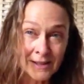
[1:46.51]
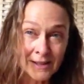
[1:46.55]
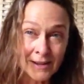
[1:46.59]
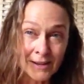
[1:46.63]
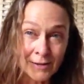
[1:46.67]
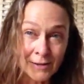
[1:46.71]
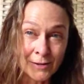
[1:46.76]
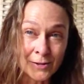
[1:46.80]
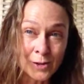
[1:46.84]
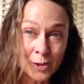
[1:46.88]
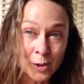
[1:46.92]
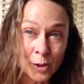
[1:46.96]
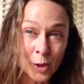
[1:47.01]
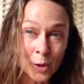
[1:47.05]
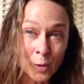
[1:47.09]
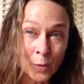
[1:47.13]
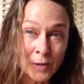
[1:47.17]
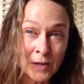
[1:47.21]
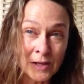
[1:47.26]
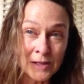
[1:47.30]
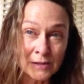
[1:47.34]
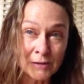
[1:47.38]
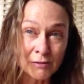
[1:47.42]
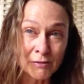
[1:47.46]
also
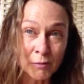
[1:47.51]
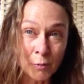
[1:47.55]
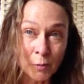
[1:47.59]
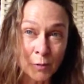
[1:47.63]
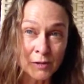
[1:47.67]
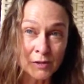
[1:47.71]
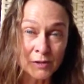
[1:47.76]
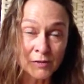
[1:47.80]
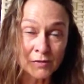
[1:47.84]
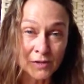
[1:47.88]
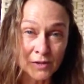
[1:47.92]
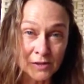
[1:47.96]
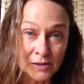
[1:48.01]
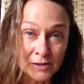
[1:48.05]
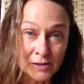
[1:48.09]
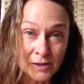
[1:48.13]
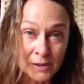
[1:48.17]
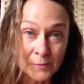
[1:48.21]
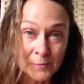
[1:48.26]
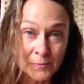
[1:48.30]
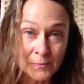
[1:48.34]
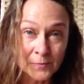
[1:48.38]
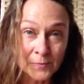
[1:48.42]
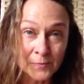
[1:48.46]
creates a force field.
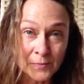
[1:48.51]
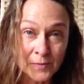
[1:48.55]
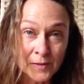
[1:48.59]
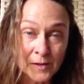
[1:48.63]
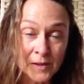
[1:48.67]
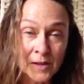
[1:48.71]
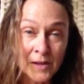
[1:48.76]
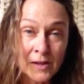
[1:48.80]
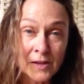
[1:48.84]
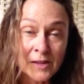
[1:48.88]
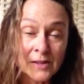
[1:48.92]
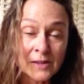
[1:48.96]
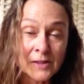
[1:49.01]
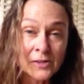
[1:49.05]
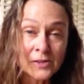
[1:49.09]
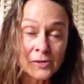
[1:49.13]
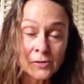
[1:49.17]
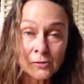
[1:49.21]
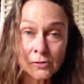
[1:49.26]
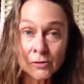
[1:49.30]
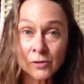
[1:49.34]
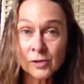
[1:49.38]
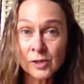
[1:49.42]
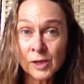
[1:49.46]

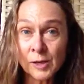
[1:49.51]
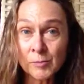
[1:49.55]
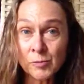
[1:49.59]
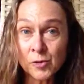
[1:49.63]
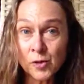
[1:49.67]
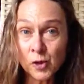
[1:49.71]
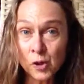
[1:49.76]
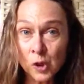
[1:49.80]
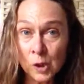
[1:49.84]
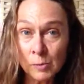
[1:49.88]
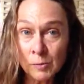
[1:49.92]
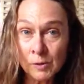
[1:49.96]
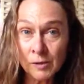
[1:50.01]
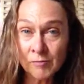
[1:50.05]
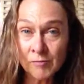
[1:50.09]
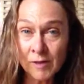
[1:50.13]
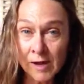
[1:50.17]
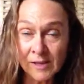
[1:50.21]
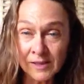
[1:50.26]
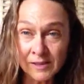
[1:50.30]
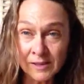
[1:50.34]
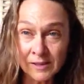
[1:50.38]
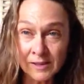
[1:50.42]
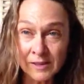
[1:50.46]
So look up Schumann
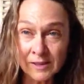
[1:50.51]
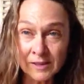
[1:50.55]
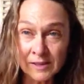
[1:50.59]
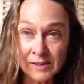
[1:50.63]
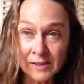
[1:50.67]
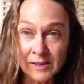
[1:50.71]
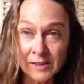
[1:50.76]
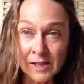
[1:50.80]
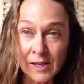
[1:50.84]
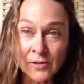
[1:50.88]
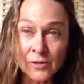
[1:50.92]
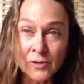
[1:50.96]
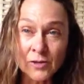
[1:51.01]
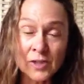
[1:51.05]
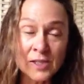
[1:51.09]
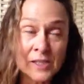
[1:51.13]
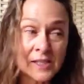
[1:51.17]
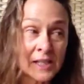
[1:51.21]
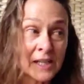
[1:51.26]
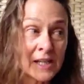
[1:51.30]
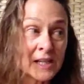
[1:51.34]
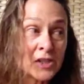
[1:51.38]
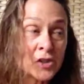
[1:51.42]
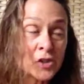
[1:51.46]
resonance and
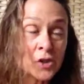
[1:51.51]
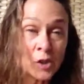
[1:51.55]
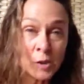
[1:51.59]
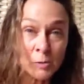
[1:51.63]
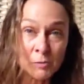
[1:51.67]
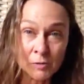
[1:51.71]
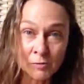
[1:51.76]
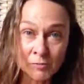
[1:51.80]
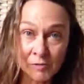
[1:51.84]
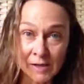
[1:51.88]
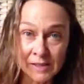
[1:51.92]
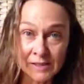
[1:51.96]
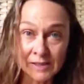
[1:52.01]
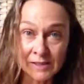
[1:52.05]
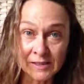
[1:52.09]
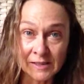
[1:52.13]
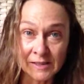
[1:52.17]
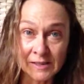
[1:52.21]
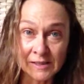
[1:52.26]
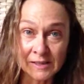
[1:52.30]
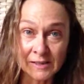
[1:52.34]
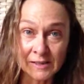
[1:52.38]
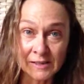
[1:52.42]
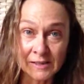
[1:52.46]
understand Schumann
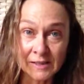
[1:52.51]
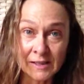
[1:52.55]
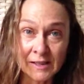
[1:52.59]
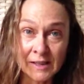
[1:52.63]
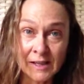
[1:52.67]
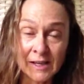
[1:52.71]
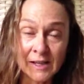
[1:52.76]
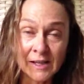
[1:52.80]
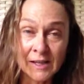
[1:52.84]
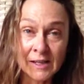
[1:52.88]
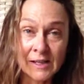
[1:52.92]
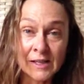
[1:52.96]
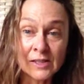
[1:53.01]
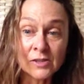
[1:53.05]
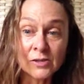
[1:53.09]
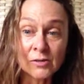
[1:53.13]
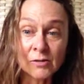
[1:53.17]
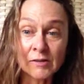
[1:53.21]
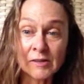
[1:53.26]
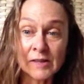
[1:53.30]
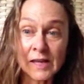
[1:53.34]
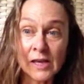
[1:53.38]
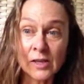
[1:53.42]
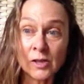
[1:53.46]
resonance
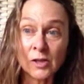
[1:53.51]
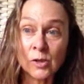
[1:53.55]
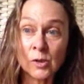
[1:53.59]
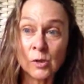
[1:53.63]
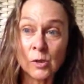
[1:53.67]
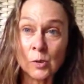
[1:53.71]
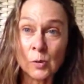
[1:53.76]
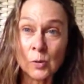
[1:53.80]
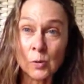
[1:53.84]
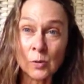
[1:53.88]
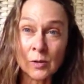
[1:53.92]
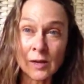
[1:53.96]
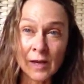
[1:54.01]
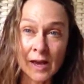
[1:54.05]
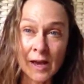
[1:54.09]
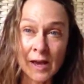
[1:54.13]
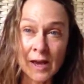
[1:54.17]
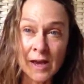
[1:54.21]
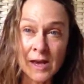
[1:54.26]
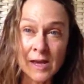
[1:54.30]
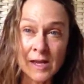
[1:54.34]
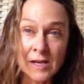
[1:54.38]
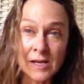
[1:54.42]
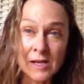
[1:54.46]
so that you
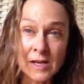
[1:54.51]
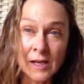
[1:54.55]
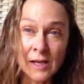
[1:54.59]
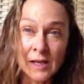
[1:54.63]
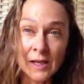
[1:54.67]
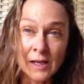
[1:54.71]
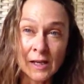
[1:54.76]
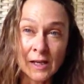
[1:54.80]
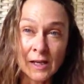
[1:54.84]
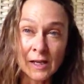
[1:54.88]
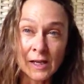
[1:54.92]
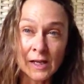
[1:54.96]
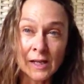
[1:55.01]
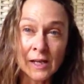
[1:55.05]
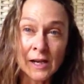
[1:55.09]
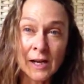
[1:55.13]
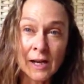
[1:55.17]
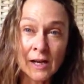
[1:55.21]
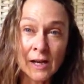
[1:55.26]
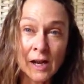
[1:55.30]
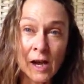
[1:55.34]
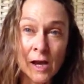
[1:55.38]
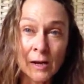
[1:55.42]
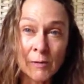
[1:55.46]
can
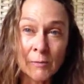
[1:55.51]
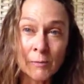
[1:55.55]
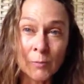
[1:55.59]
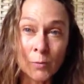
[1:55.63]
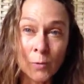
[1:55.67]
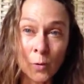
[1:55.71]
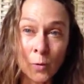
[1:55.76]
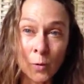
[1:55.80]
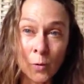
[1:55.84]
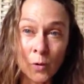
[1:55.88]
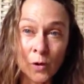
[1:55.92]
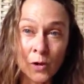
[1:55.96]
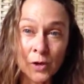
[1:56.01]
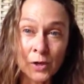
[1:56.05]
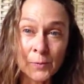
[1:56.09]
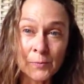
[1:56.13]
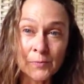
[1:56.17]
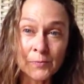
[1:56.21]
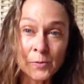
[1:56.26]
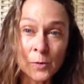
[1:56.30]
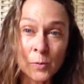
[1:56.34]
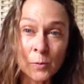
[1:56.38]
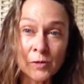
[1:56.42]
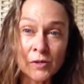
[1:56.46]
get on board
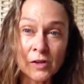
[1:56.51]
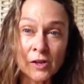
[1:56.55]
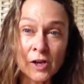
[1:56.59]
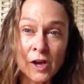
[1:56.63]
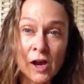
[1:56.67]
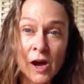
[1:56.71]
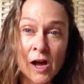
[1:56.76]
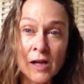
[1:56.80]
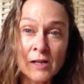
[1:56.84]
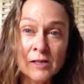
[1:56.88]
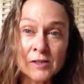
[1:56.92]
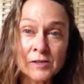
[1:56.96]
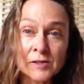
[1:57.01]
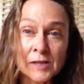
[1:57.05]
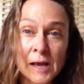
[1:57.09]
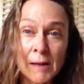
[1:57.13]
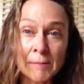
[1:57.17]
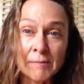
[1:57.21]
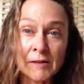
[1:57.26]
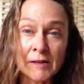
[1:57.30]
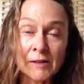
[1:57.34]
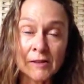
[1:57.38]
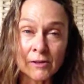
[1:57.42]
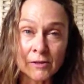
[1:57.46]
with the
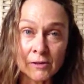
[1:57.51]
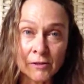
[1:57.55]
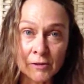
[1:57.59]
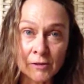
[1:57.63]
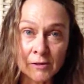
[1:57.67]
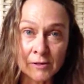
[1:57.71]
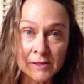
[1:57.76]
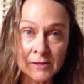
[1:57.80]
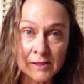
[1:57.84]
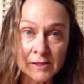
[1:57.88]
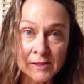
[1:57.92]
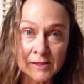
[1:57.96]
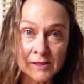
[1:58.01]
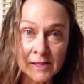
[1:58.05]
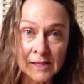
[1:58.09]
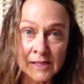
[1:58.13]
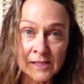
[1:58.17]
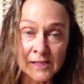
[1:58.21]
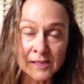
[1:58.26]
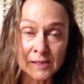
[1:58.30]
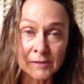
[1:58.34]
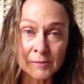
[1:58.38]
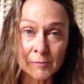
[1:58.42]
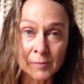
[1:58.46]
concept that the earth is a
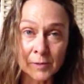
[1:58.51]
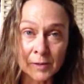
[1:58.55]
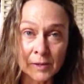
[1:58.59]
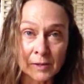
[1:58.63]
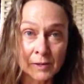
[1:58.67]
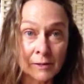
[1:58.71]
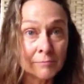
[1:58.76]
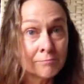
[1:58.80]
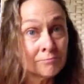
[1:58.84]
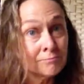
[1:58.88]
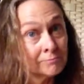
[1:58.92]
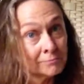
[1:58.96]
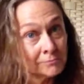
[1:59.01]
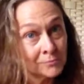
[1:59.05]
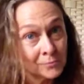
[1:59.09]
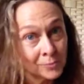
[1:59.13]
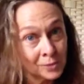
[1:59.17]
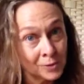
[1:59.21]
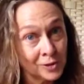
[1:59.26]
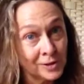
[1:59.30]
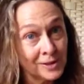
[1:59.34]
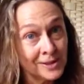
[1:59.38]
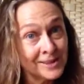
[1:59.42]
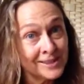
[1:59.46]
sentient being.
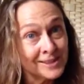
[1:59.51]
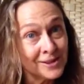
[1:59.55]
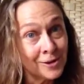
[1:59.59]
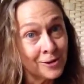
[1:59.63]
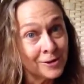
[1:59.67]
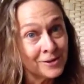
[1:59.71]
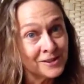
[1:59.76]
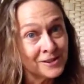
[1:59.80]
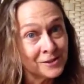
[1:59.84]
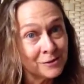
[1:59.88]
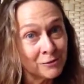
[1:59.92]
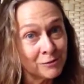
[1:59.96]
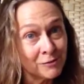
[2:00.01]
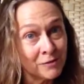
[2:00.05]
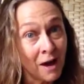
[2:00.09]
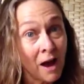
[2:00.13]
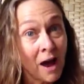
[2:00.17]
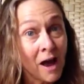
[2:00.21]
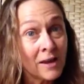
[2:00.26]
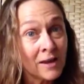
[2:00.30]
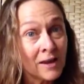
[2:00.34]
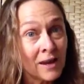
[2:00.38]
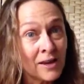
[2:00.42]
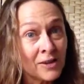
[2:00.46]
She's called
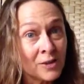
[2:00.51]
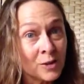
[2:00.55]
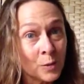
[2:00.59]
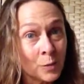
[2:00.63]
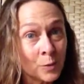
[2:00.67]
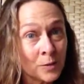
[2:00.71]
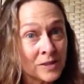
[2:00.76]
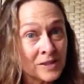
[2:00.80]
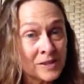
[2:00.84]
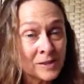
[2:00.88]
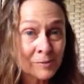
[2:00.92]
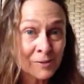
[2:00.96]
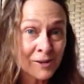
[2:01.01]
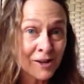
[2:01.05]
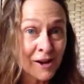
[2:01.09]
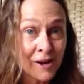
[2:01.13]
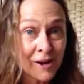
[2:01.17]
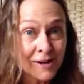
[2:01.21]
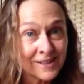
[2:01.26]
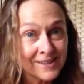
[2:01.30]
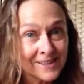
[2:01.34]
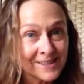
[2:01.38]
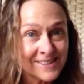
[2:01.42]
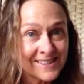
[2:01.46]
Sophia, the wisdom
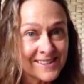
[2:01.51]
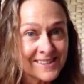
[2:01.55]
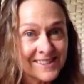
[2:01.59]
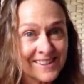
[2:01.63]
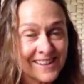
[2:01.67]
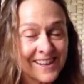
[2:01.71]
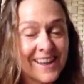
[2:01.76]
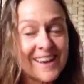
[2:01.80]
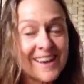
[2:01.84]
goddess,